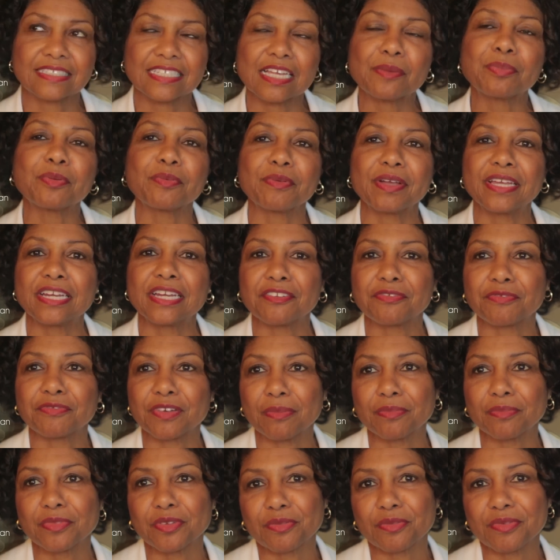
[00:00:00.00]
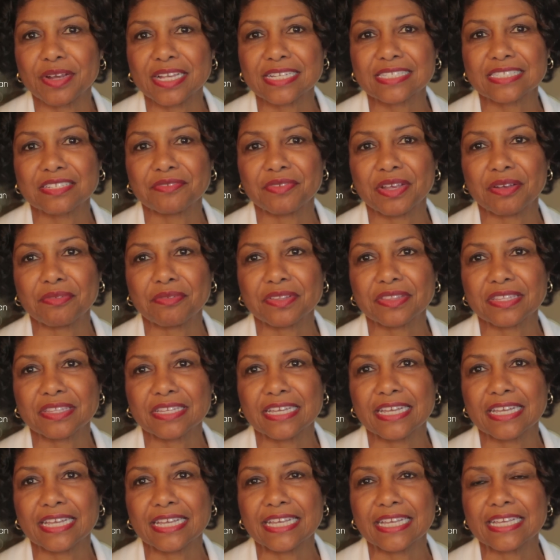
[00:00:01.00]
Separated from the rest of
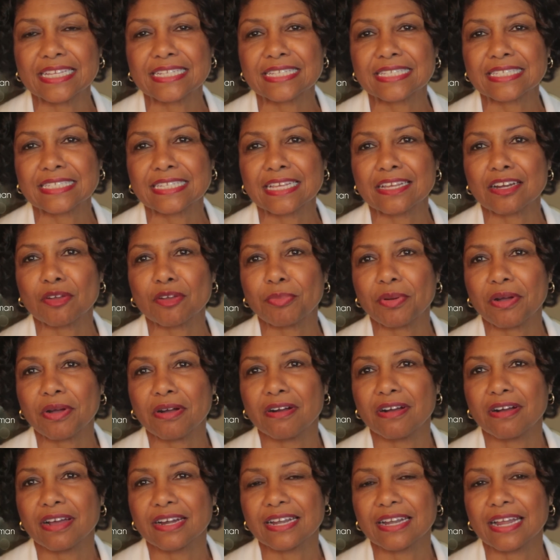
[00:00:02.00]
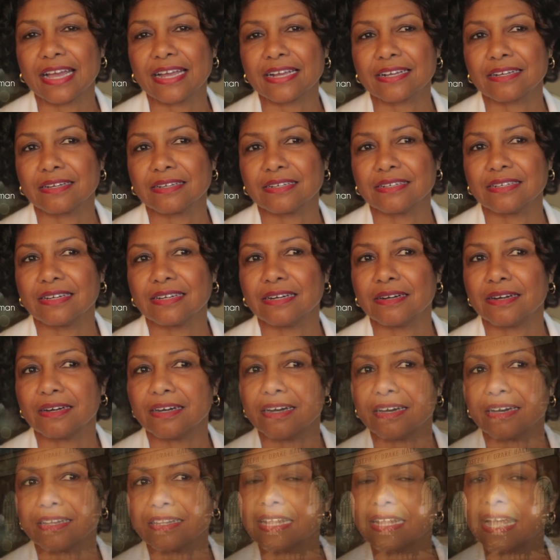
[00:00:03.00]
everything, it's set apart like a, a,
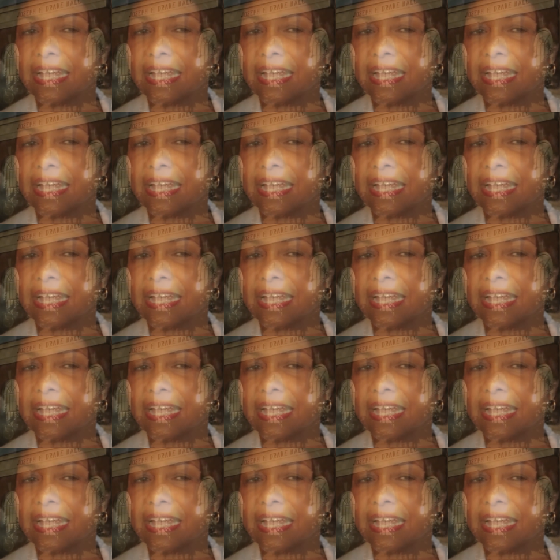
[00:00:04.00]
a